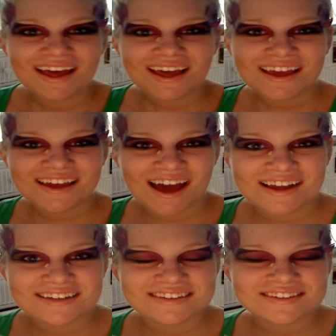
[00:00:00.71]
Hey
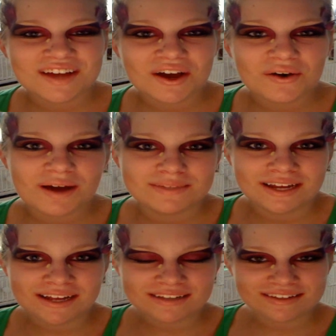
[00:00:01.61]
guys, so
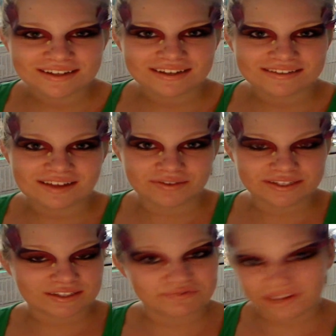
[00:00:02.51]
today's look is
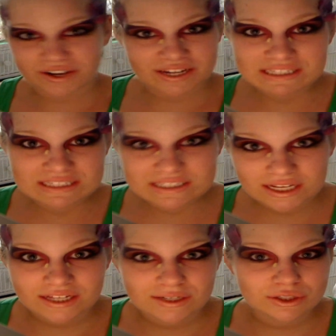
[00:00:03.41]
obviously very
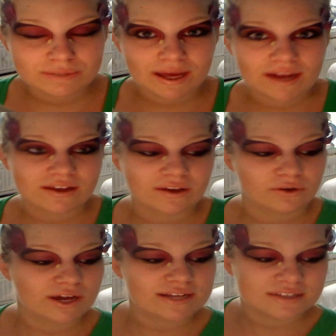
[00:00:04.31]
insane and dramatic and
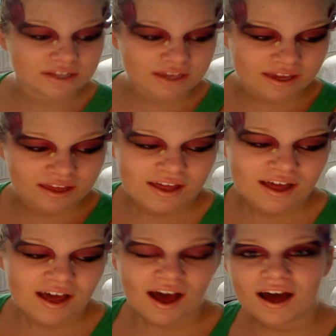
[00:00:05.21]
crazy looking,
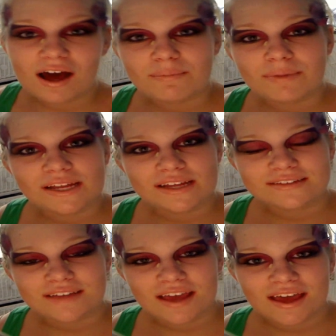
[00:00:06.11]
but
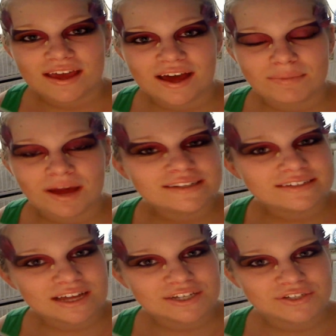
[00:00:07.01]
it's a
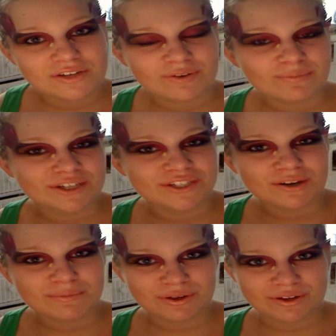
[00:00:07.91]
contest entry for
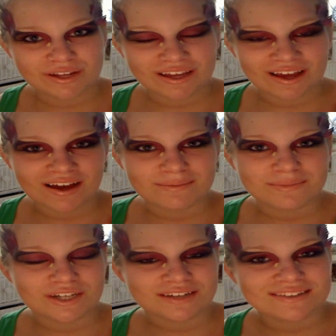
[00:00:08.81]

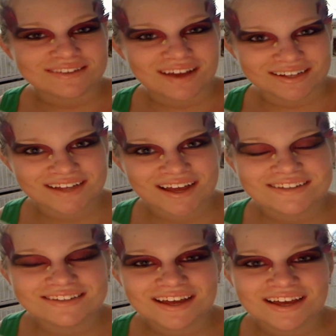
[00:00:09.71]
BrushingonBeauty, Jess's
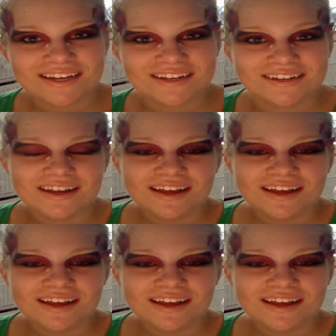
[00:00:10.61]
contest, and